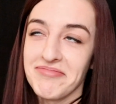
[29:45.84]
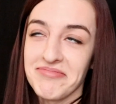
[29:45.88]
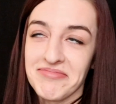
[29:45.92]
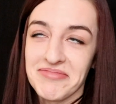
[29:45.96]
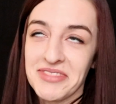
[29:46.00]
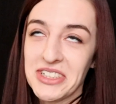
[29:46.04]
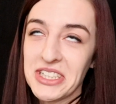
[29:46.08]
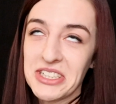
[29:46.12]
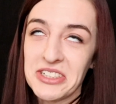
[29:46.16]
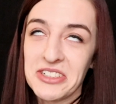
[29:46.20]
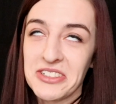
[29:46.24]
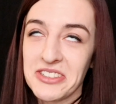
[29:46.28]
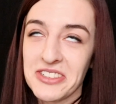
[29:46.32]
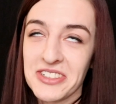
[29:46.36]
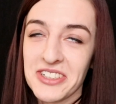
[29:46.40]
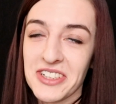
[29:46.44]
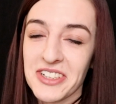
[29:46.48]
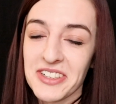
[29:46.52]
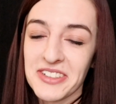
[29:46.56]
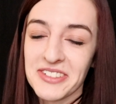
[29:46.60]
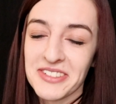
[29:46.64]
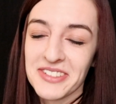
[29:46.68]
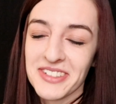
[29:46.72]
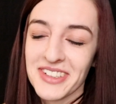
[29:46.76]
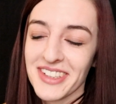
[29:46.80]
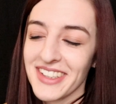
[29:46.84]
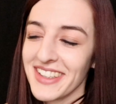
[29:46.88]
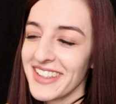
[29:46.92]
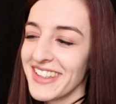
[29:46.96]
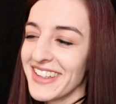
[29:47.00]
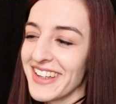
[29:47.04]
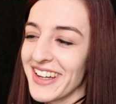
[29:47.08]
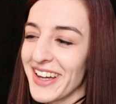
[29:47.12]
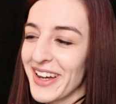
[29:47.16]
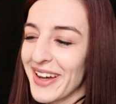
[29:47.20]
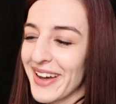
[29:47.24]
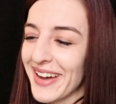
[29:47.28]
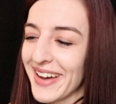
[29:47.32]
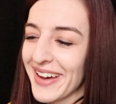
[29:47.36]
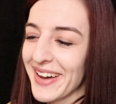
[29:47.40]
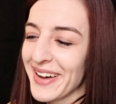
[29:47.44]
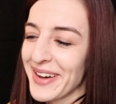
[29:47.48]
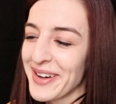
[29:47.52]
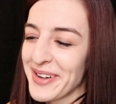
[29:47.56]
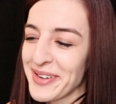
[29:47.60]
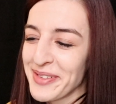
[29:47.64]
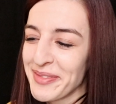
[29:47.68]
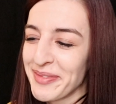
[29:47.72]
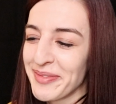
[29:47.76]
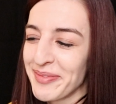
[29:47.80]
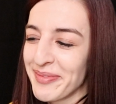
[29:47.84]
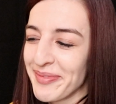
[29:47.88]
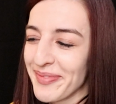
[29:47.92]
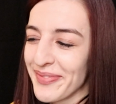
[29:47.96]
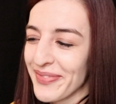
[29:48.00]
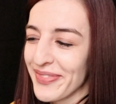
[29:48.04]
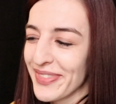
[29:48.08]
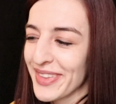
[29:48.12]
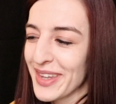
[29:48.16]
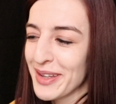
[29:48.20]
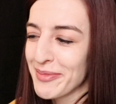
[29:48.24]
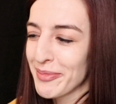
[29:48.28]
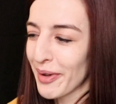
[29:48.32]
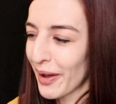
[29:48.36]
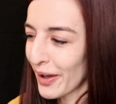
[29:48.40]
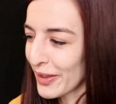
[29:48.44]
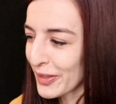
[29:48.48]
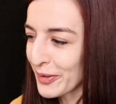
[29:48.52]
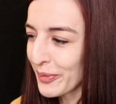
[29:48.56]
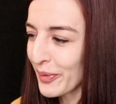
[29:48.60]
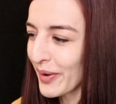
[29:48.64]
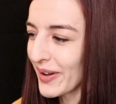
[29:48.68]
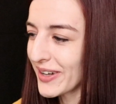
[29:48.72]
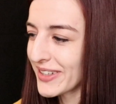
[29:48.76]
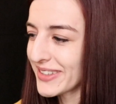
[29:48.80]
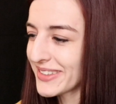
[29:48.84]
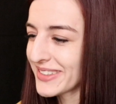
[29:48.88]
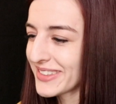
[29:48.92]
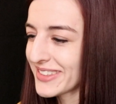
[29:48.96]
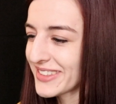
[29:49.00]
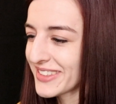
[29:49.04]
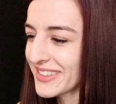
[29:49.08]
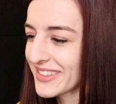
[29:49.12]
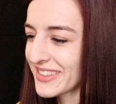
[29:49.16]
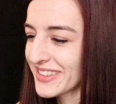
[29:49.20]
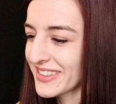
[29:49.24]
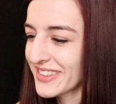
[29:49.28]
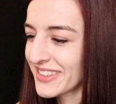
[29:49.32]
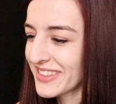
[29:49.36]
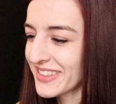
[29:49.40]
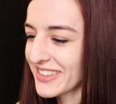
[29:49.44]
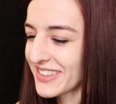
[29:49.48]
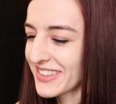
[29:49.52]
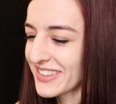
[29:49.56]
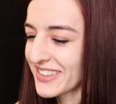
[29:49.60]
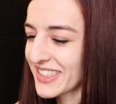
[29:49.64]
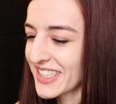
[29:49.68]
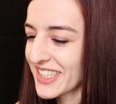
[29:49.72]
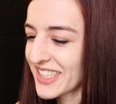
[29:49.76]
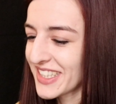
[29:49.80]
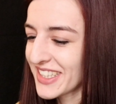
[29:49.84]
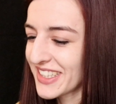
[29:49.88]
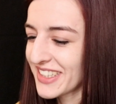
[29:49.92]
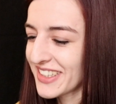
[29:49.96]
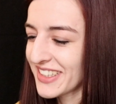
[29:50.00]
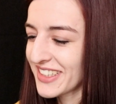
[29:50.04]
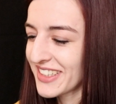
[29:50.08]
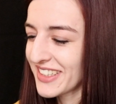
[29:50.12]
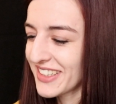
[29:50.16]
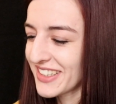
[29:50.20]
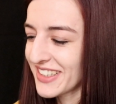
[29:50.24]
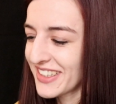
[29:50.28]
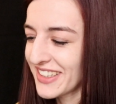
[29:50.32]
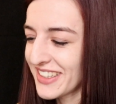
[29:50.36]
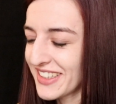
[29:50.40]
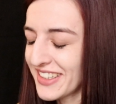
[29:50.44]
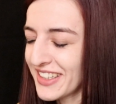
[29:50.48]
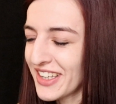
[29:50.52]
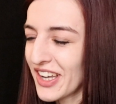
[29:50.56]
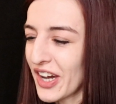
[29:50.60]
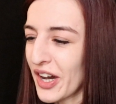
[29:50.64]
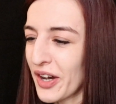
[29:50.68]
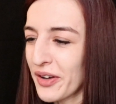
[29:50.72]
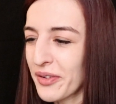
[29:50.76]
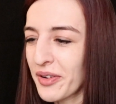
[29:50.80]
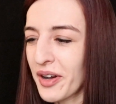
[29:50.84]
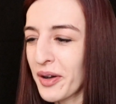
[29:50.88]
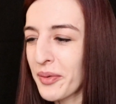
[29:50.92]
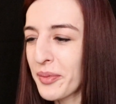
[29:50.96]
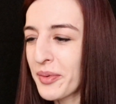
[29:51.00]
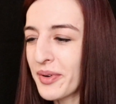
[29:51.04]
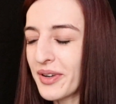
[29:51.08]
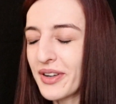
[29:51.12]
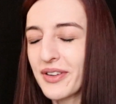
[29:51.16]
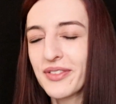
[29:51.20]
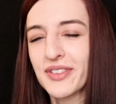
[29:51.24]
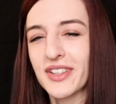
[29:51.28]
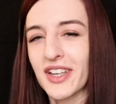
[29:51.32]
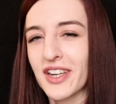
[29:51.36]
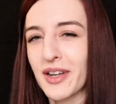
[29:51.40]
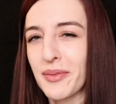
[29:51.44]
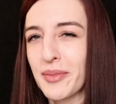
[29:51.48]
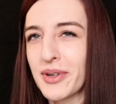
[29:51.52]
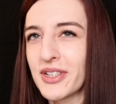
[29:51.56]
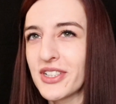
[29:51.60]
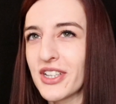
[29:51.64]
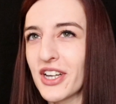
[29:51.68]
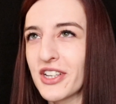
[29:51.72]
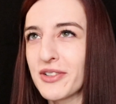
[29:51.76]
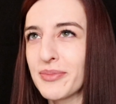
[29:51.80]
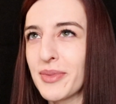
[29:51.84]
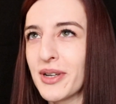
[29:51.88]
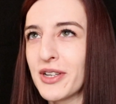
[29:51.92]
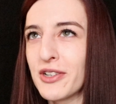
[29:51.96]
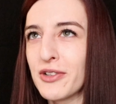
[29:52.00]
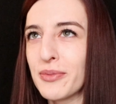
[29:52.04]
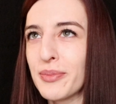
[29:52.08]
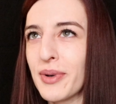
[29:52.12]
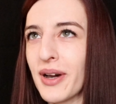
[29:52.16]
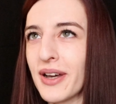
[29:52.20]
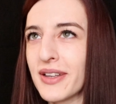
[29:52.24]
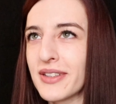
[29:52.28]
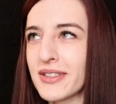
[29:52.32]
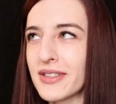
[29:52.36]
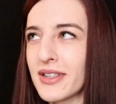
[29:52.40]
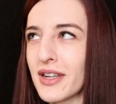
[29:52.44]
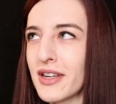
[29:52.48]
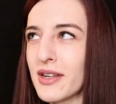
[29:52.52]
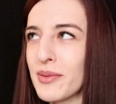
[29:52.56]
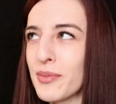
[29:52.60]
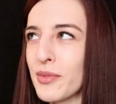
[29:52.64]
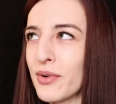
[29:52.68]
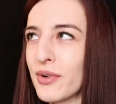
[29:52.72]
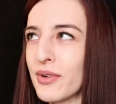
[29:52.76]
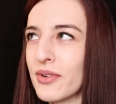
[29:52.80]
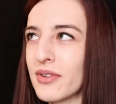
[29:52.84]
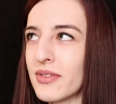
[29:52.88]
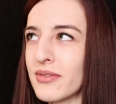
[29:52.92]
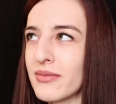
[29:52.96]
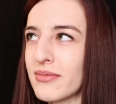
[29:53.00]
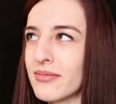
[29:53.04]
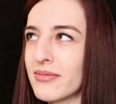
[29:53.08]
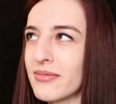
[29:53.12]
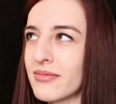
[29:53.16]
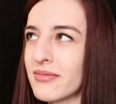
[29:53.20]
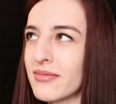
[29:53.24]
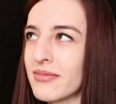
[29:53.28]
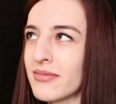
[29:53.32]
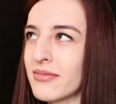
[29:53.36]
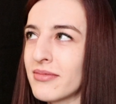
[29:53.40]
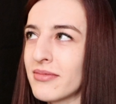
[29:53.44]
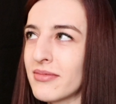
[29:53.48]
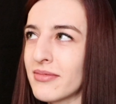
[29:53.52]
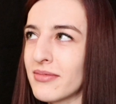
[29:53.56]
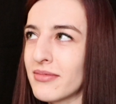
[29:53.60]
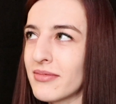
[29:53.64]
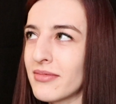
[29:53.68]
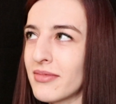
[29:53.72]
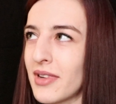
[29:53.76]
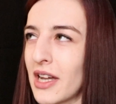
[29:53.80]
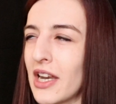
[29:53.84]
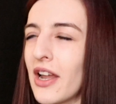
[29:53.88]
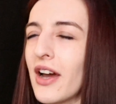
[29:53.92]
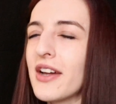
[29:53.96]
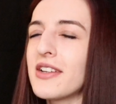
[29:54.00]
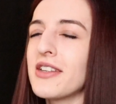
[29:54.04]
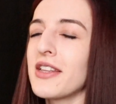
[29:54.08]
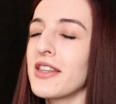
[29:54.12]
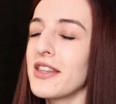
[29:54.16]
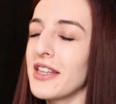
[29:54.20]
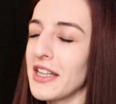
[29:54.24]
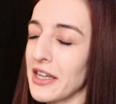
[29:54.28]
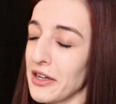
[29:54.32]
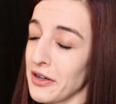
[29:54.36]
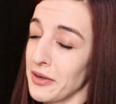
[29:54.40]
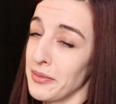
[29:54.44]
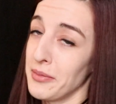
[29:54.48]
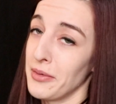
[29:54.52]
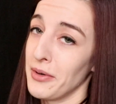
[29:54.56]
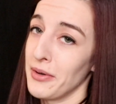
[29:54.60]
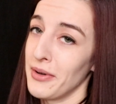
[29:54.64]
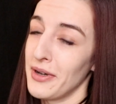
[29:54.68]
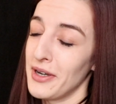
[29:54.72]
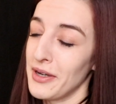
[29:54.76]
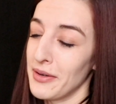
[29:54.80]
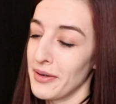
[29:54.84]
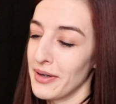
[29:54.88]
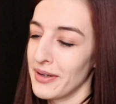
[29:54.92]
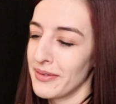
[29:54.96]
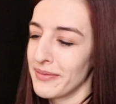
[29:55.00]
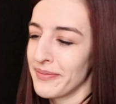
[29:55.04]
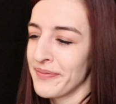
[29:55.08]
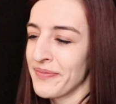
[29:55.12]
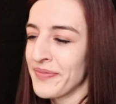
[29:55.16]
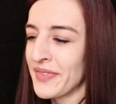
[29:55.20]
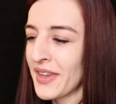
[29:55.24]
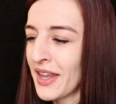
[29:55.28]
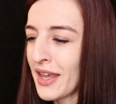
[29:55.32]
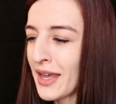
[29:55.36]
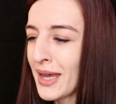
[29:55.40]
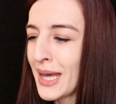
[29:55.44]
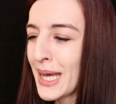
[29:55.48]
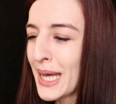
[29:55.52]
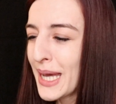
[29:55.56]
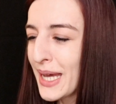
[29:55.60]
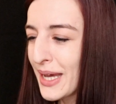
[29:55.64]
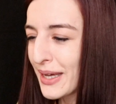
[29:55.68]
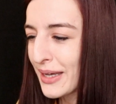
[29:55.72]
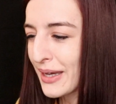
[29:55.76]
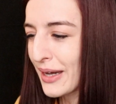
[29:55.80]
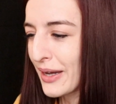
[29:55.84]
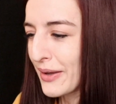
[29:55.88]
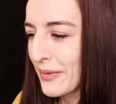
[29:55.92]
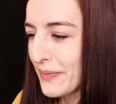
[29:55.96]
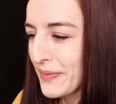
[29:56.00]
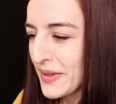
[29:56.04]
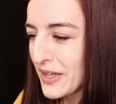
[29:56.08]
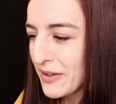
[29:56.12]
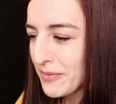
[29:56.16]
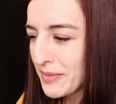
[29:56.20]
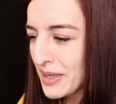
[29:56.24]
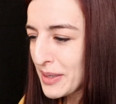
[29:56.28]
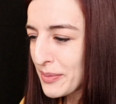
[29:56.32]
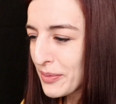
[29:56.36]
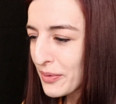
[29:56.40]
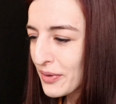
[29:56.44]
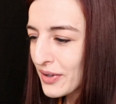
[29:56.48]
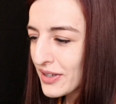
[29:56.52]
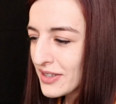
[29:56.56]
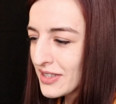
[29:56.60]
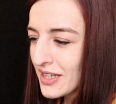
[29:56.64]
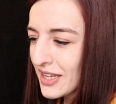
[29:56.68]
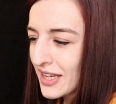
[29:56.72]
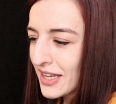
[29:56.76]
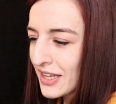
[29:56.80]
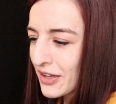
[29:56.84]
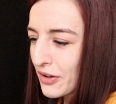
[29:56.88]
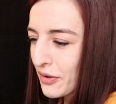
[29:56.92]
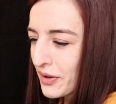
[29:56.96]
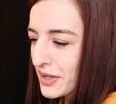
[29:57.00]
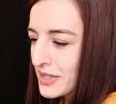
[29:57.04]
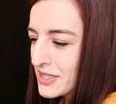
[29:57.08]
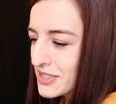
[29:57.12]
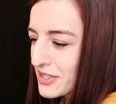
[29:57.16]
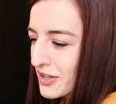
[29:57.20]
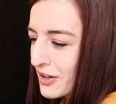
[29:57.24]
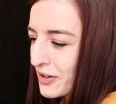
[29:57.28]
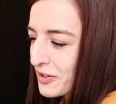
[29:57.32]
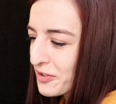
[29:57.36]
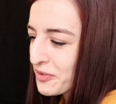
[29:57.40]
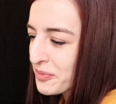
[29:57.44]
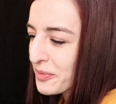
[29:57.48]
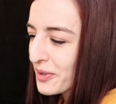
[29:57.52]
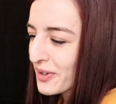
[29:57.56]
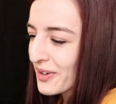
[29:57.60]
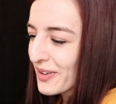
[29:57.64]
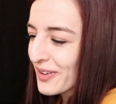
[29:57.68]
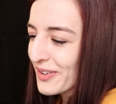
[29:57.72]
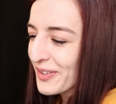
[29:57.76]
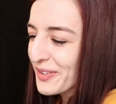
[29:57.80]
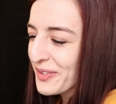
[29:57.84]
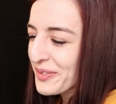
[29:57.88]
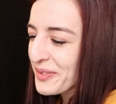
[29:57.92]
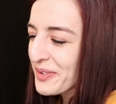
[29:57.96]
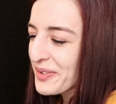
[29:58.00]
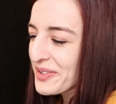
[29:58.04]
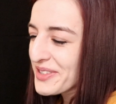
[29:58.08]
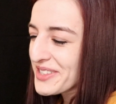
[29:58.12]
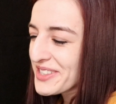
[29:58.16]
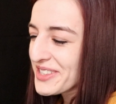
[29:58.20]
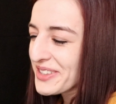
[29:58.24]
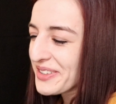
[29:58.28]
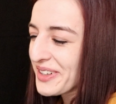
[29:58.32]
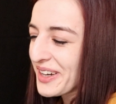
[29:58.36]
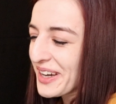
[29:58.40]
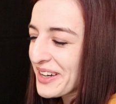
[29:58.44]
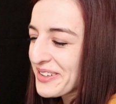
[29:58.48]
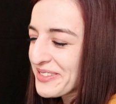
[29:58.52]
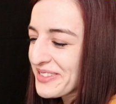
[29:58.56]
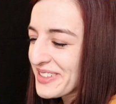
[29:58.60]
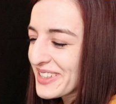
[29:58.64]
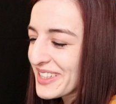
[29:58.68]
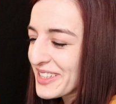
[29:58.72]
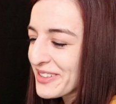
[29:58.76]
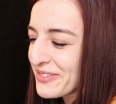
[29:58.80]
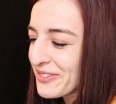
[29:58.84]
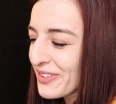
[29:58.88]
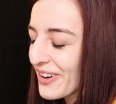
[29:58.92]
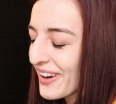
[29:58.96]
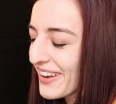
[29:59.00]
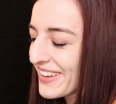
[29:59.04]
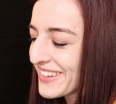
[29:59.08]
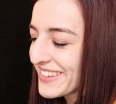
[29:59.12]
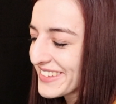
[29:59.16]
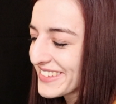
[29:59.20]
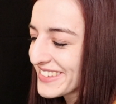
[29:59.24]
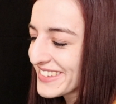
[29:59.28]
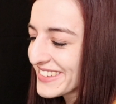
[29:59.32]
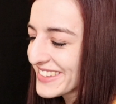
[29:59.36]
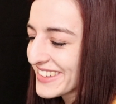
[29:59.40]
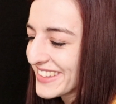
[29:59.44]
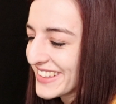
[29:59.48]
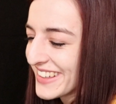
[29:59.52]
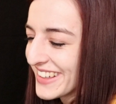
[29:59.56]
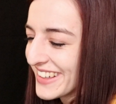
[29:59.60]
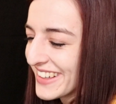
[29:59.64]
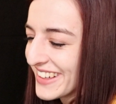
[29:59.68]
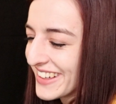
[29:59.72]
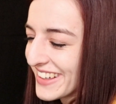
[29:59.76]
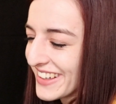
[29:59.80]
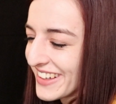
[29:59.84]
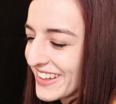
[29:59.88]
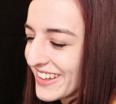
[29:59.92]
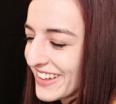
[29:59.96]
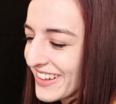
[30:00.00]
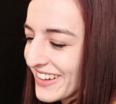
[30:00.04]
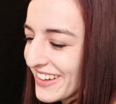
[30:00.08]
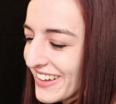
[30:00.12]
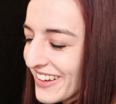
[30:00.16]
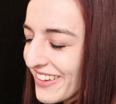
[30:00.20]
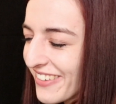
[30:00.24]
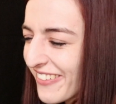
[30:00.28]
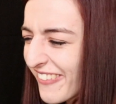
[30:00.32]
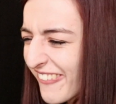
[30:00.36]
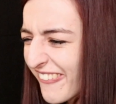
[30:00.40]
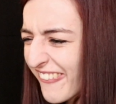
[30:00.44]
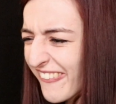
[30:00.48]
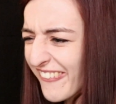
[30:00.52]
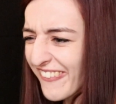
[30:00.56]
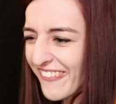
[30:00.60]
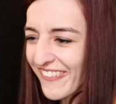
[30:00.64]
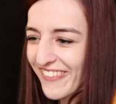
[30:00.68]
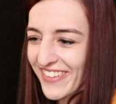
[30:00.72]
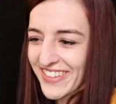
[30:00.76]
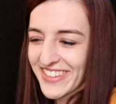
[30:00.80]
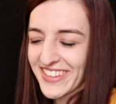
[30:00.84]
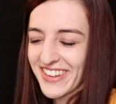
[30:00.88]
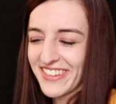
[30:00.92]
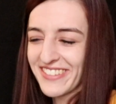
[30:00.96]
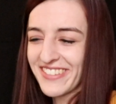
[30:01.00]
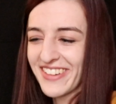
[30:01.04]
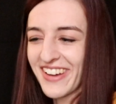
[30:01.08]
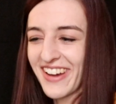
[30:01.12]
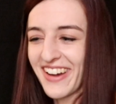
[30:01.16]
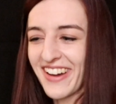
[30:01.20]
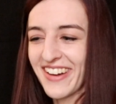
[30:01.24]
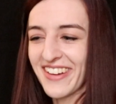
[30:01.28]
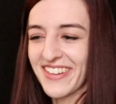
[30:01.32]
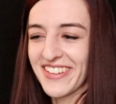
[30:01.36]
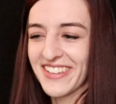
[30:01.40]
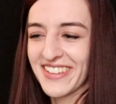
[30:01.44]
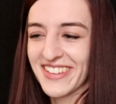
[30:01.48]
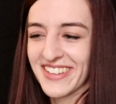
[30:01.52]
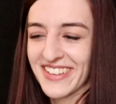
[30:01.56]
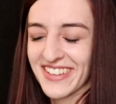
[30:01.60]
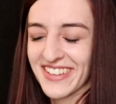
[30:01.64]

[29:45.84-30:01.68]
you just do, but otherwise no, I wouldn't have said I'm a judgmental person anymore. I like to think I'm not anyway. Okay, if people could hear your internal monologue, would you have any friends? Oh, I don't know.